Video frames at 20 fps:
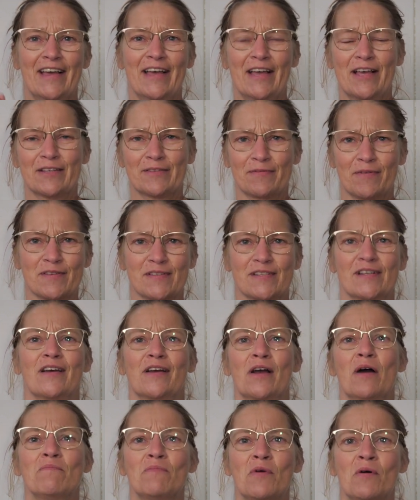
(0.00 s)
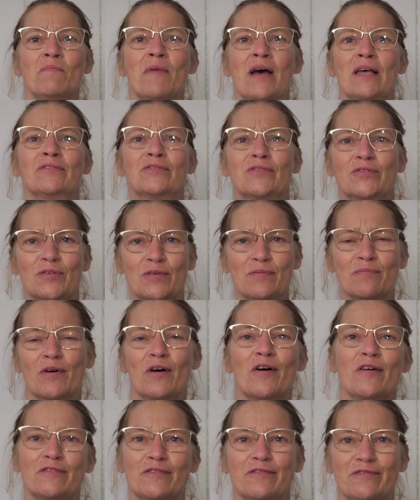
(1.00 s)
it was like a momentum
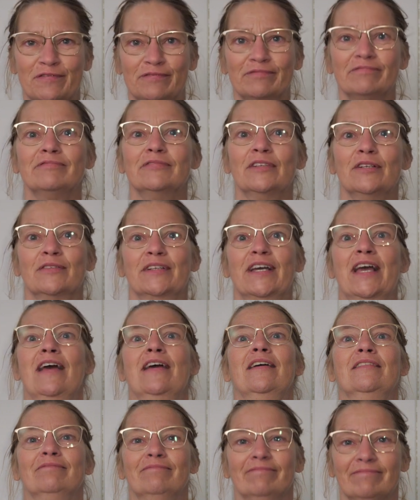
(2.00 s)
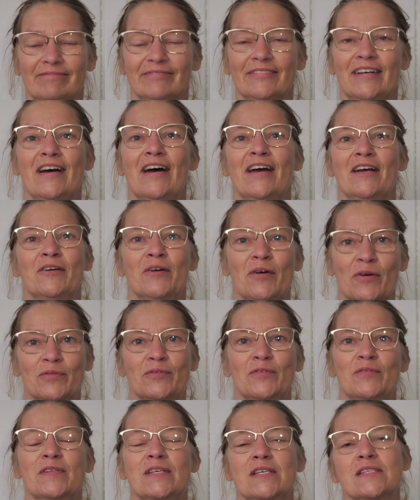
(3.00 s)
of, okay, I go
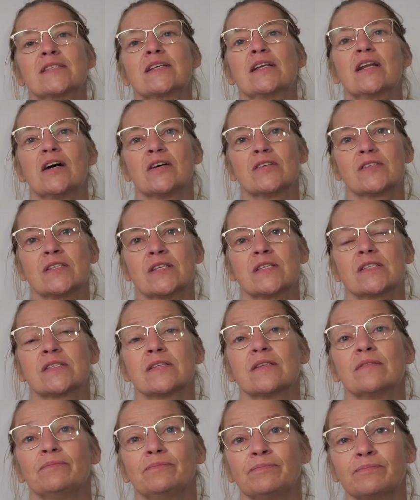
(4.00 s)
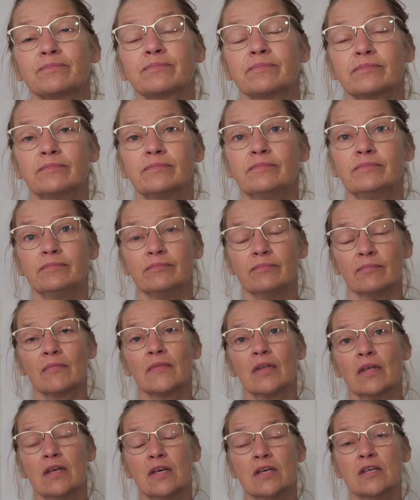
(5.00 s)
to these classes.
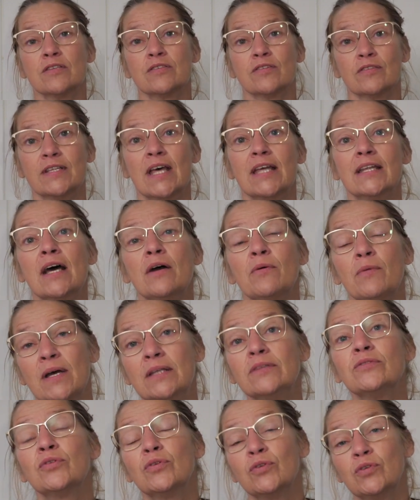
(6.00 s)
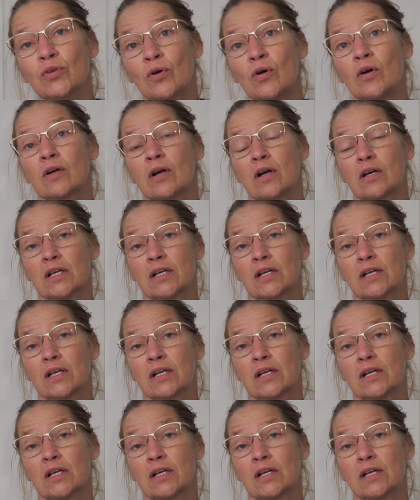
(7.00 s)
So then I went to yoga